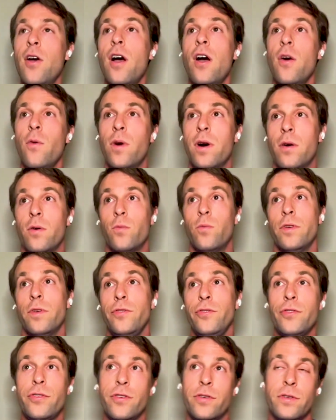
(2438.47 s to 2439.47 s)
well what you
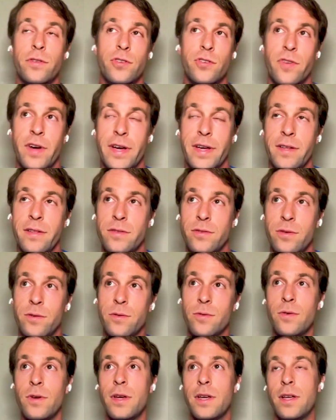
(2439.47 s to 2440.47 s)
could try and do
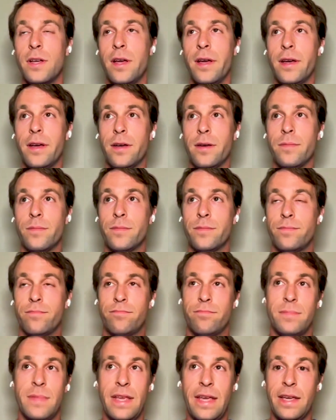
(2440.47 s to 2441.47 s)
um,
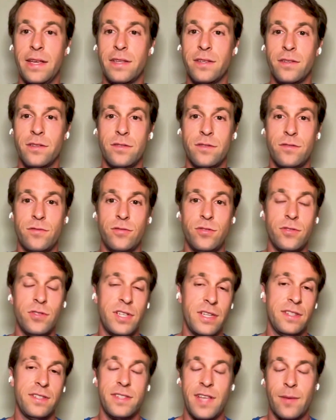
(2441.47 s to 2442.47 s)
is to
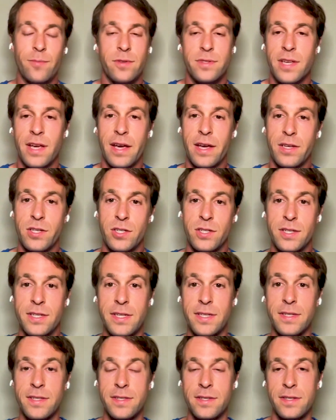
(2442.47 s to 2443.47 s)
just sabotage
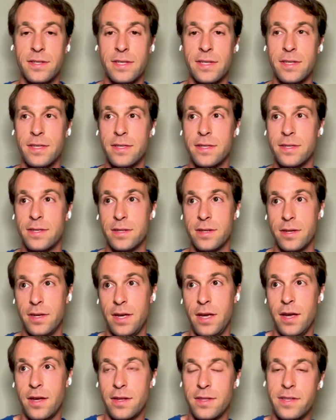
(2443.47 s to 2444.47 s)
these these
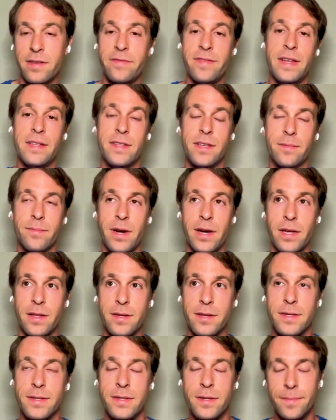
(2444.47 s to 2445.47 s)
uh, defending
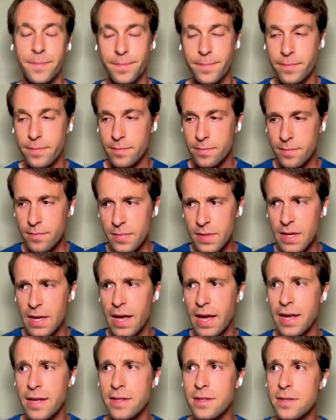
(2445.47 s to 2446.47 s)
miners
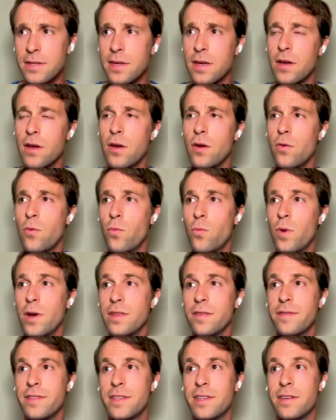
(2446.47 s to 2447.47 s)
and one
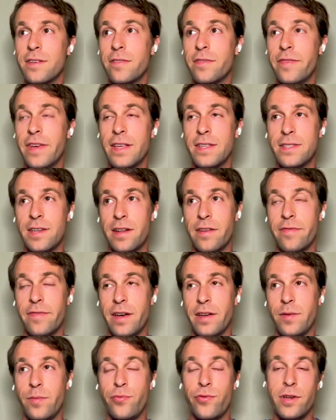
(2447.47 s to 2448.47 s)
of the things that i
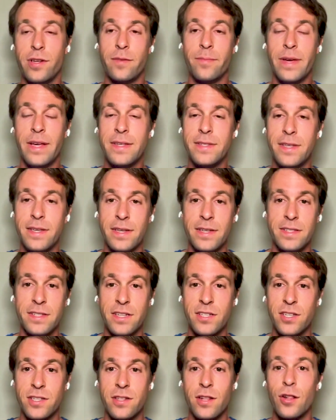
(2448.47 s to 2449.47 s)
found pretty amazing is, is
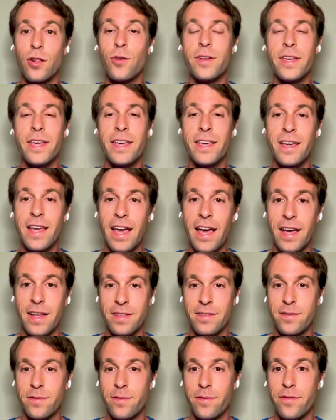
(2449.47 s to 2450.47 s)
just looking at
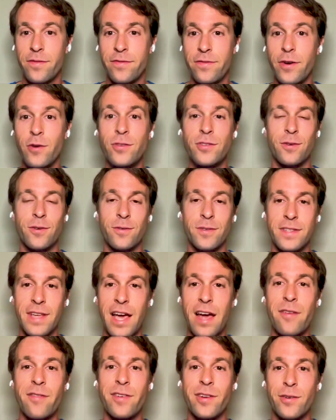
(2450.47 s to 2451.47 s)
photos
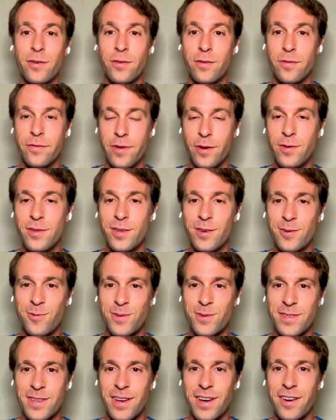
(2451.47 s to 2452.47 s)
aerial photos
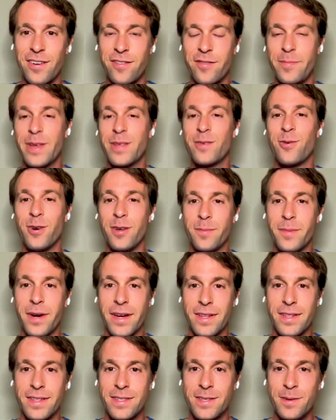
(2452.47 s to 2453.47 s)
of bitcoin
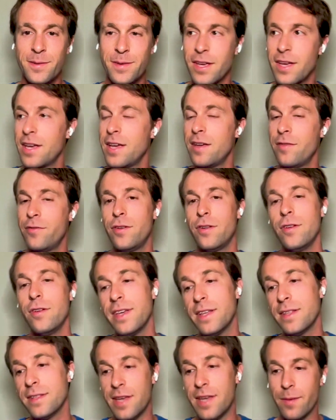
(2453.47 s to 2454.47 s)
mines if you look
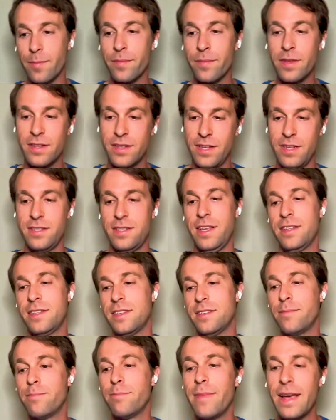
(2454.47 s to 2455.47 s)
at them it's like
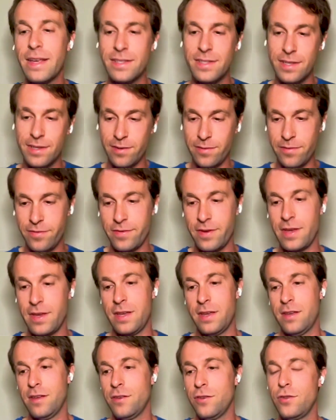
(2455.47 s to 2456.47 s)
this massive
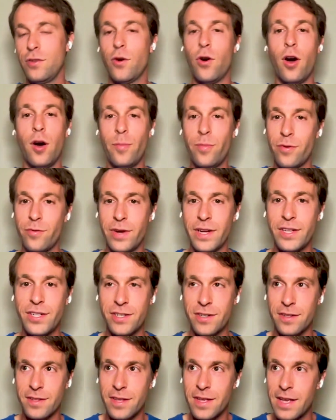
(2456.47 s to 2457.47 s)
you know
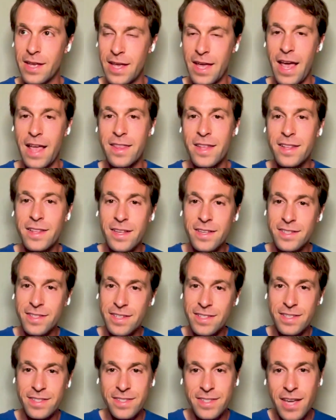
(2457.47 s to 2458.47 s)
operation and then there's
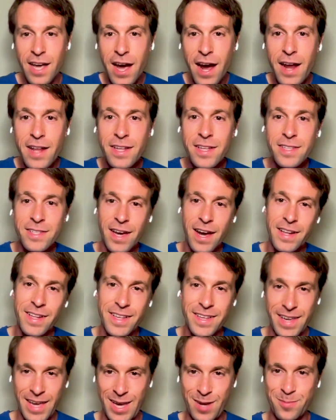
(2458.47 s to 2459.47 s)
these tiny, tiny
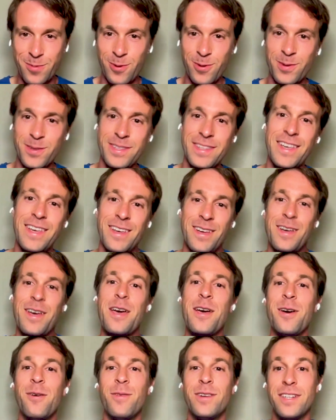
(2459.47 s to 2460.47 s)
cables,
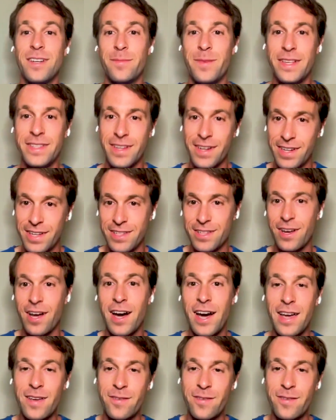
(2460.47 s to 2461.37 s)
which are basically the high